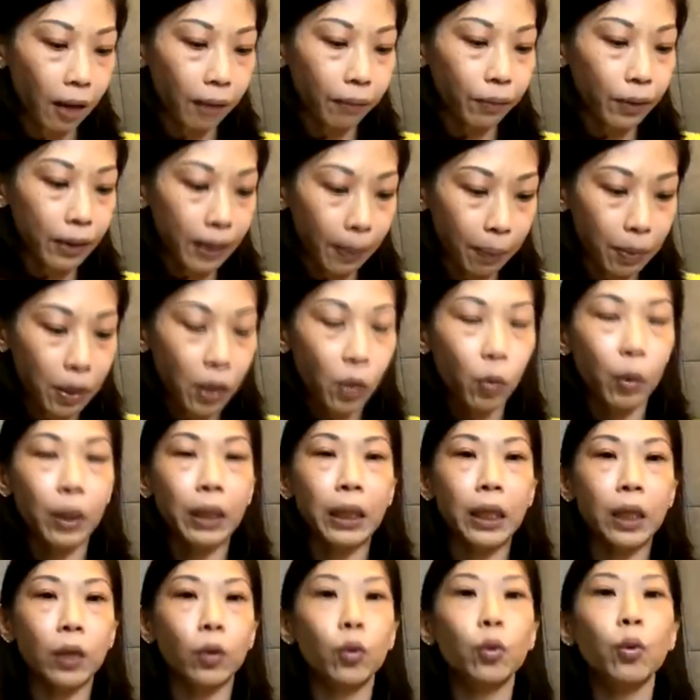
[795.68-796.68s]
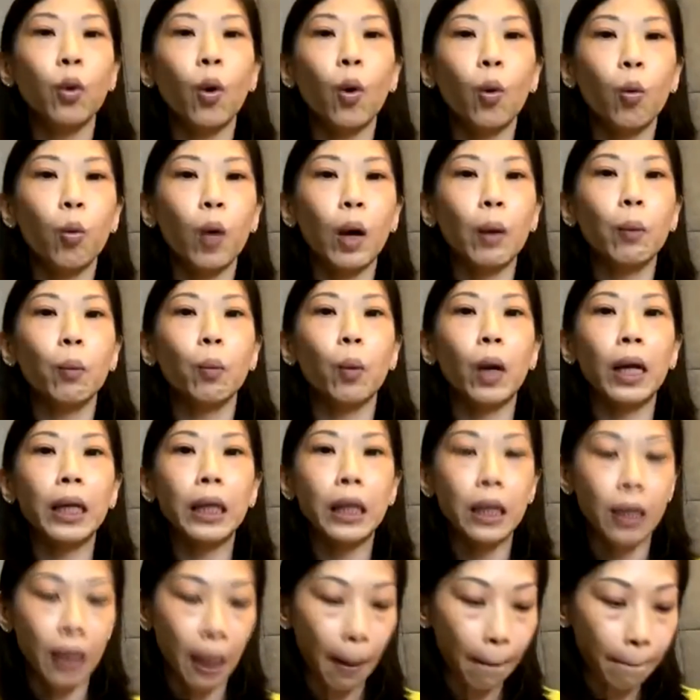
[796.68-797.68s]
subsequently in
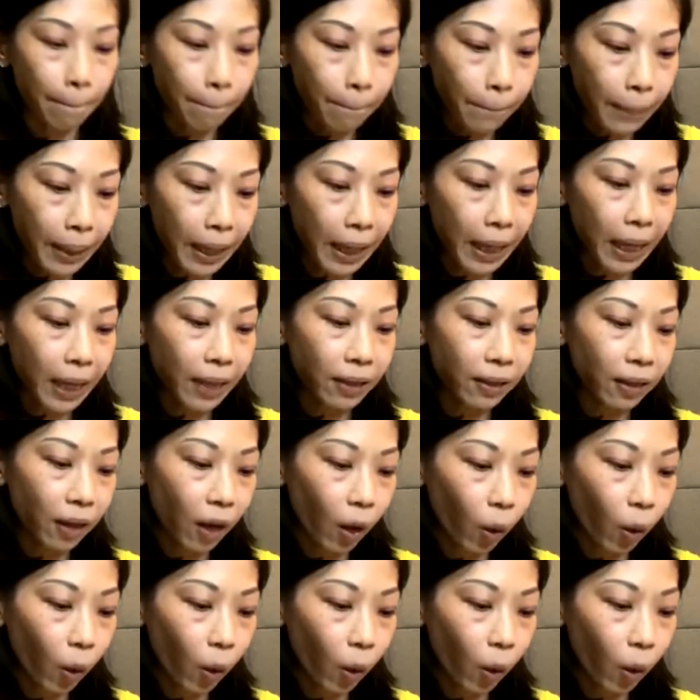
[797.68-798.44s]
2011 been